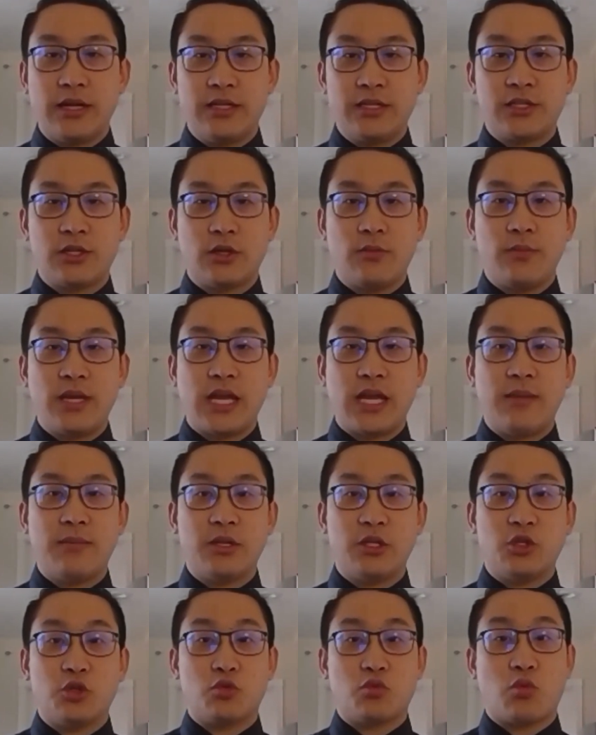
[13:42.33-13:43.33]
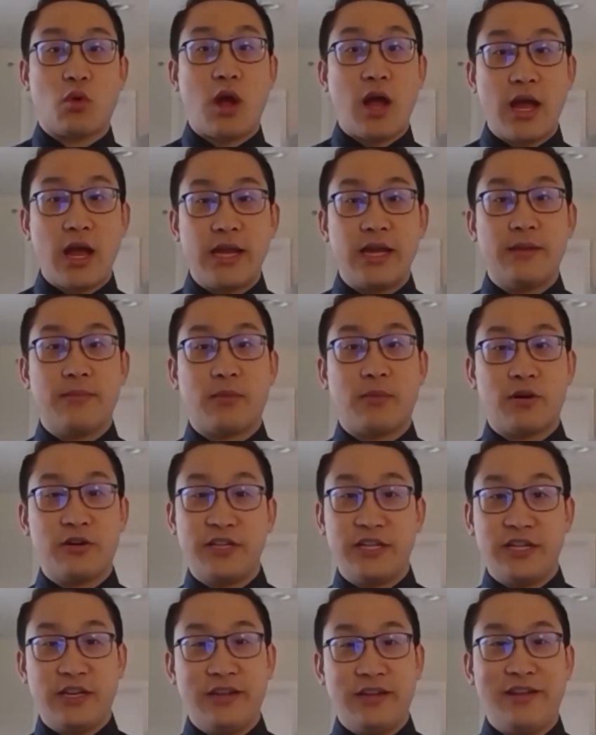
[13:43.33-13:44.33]
And so it became a dry
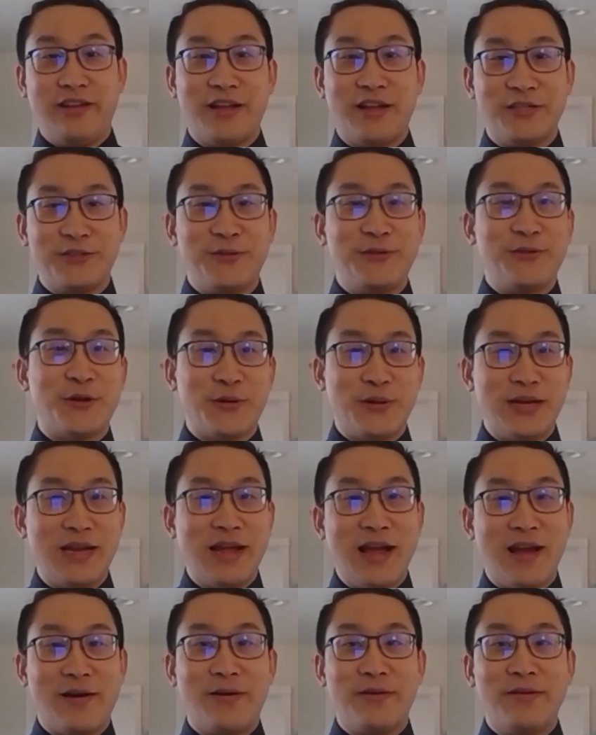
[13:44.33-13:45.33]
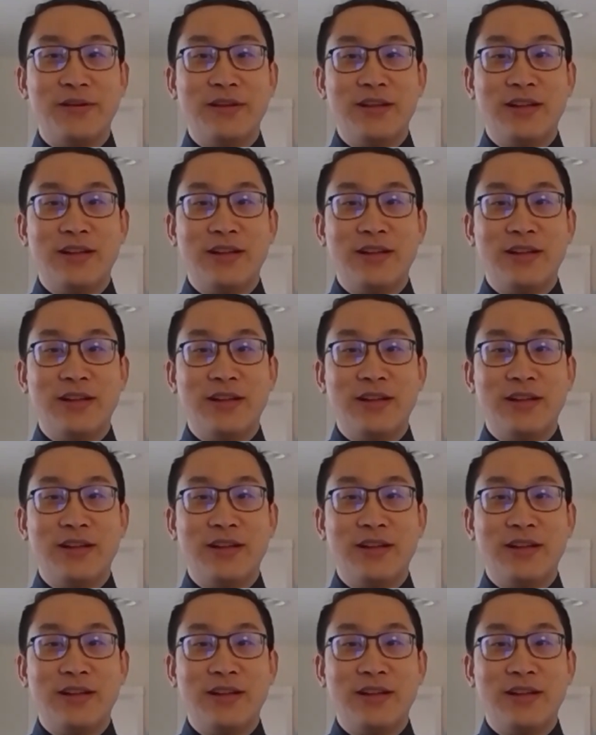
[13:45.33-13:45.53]
martini as you know it now.